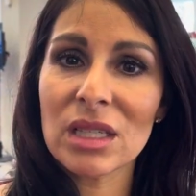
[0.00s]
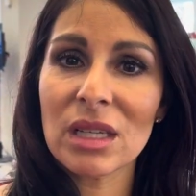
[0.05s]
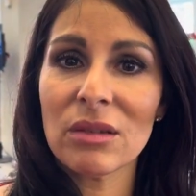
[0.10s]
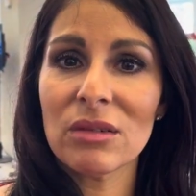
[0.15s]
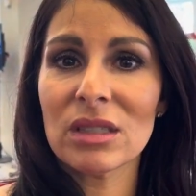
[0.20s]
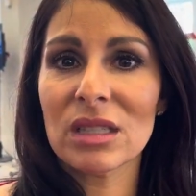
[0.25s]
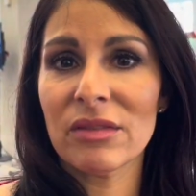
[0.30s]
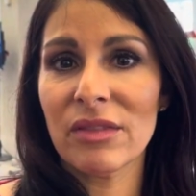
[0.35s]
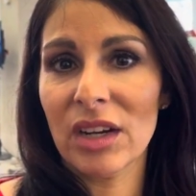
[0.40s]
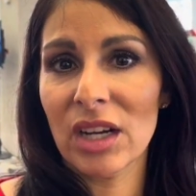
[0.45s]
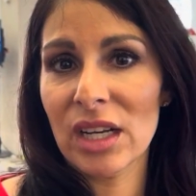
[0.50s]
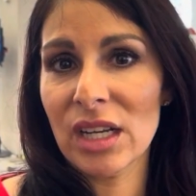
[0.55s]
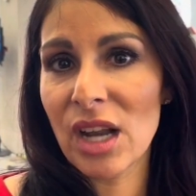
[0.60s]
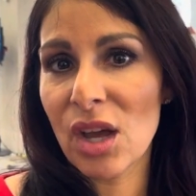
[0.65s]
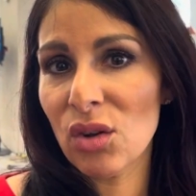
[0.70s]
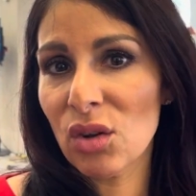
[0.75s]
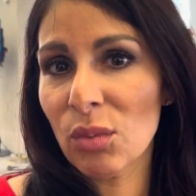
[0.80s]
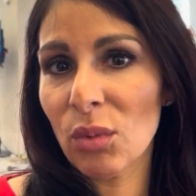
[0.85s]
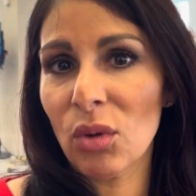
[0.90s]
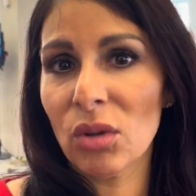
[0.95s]
He was a very
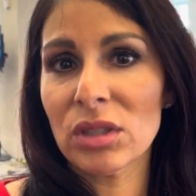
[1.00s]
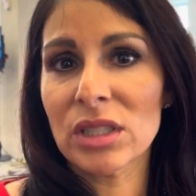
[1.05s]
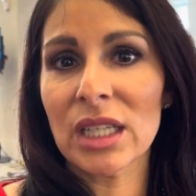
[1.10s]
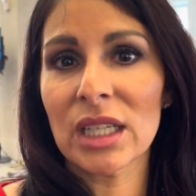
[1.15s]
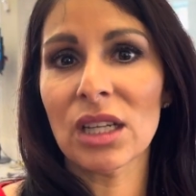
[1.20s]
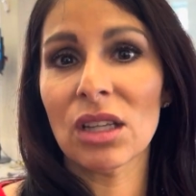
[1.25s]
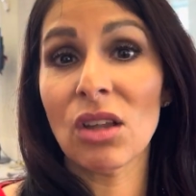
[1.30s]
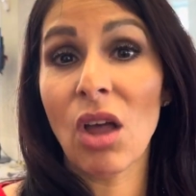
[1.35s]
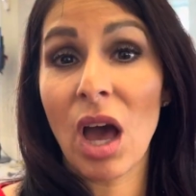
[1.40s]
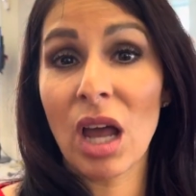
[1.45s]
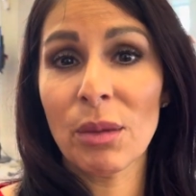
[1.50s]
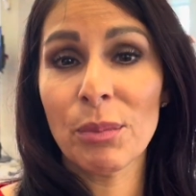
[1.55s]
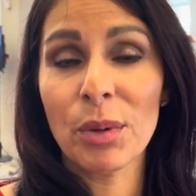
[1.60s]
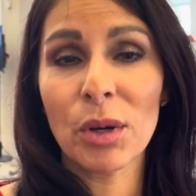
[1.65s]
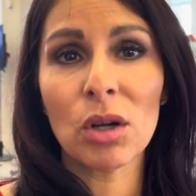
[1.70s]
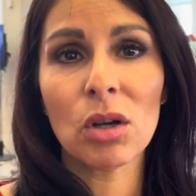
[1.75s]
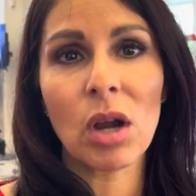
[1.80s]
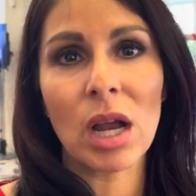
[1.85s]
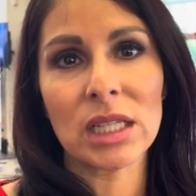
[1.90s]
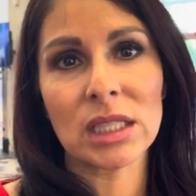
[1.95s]
notable, did a lot of
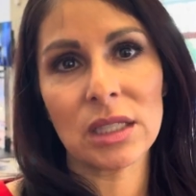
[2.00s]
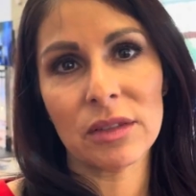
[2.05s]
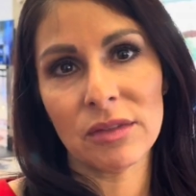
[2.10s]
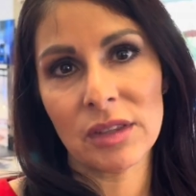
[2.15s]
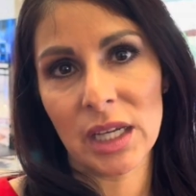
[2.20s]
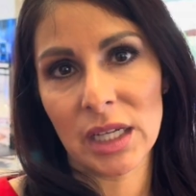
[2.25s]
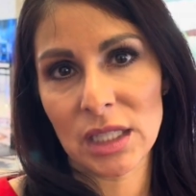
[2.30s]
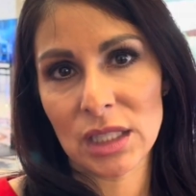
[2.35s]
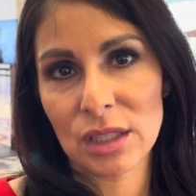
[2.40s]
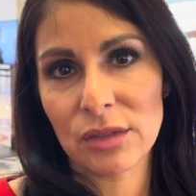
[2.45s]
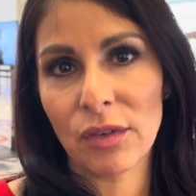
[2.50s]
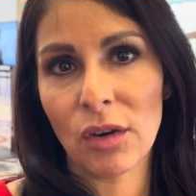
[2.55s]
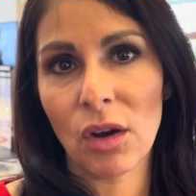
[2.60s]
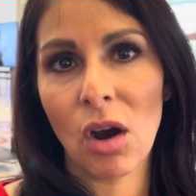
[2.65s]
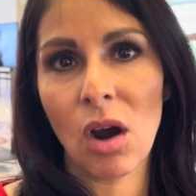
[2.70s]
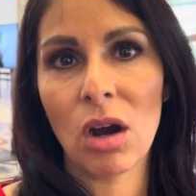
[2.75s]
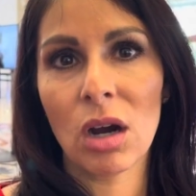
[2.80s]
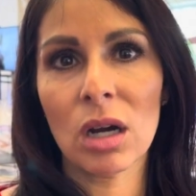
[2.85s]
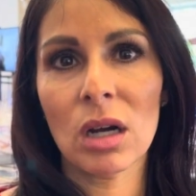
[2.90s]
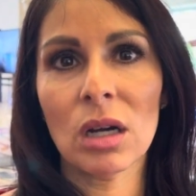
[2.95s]
progressive things for
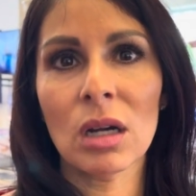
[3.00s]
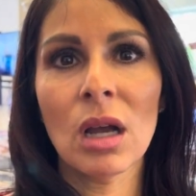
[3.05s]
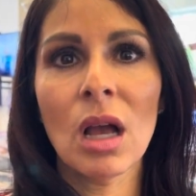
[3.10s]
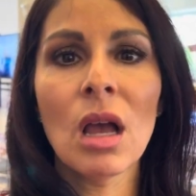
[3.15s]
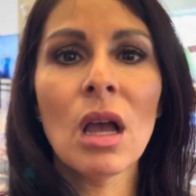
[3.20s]
our